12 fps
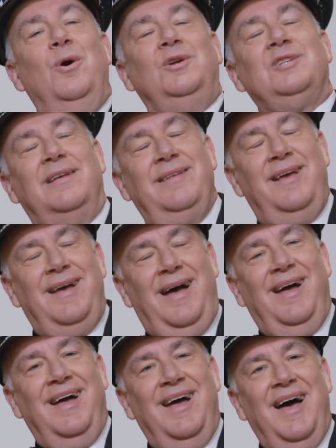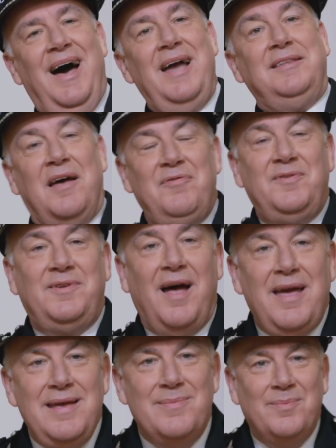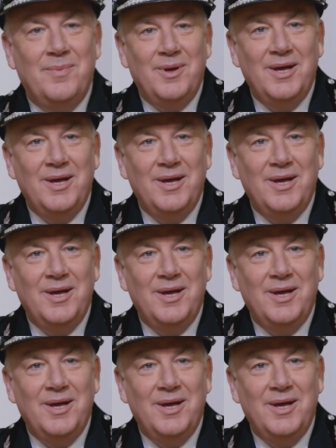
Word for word: Honestly, I'd have time